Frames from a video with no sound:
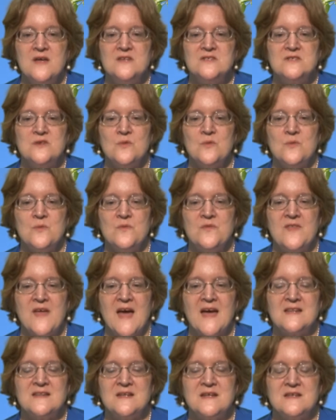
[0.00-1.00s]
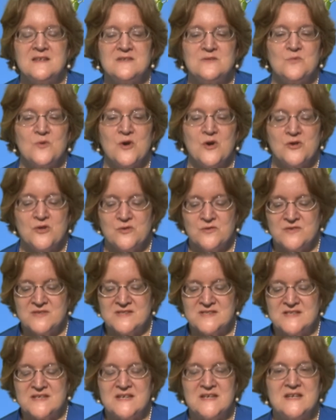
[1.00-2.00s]
So that is where you
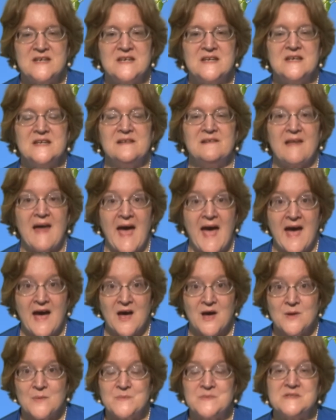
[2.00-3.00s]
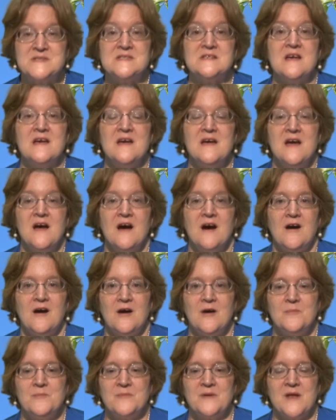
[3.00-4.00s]
see labs,
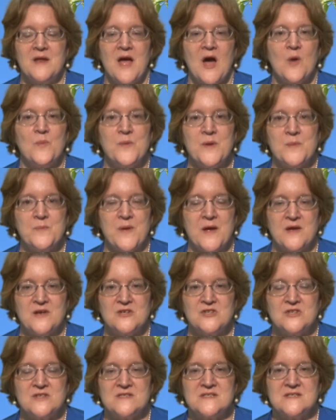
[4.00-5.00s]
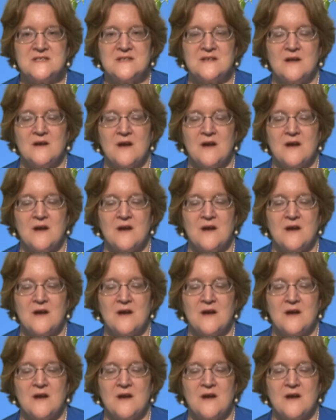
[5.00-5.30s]
helping patients,